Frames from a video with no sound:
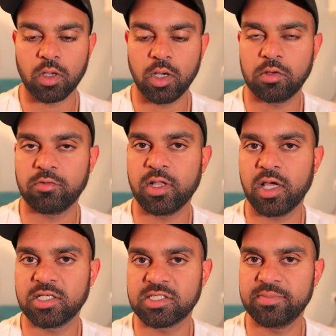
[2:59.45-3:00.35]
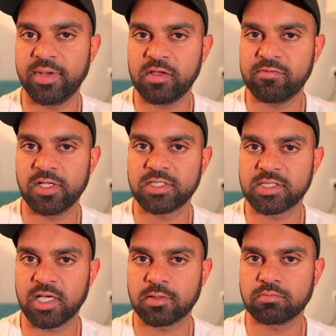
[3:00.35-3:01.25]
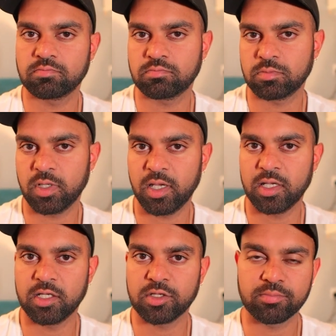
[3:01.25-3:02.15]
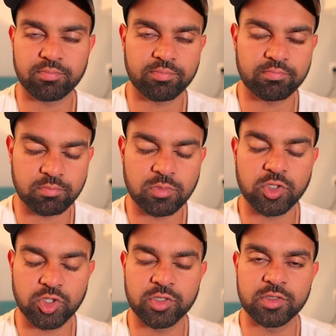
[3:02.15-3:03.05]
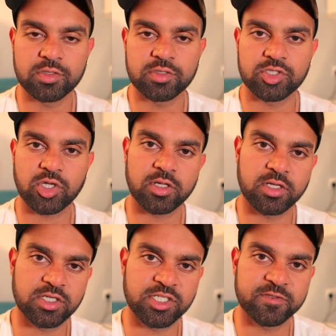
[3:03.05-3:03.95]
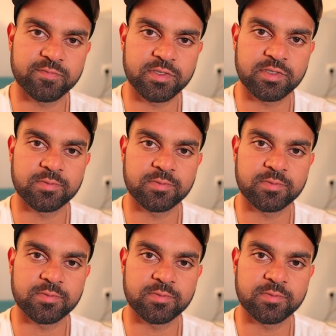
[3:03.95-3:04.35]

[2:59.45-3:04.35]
and realise the benefits that a good, solid achievement